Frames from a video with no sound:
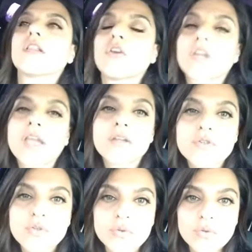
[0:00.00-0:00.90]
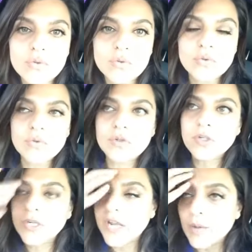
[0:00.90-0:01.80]
looking to
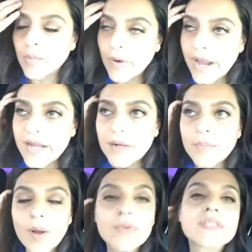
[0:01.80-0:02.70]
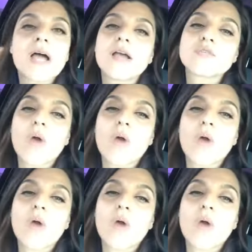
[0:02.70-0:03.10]
create a brand and publicize.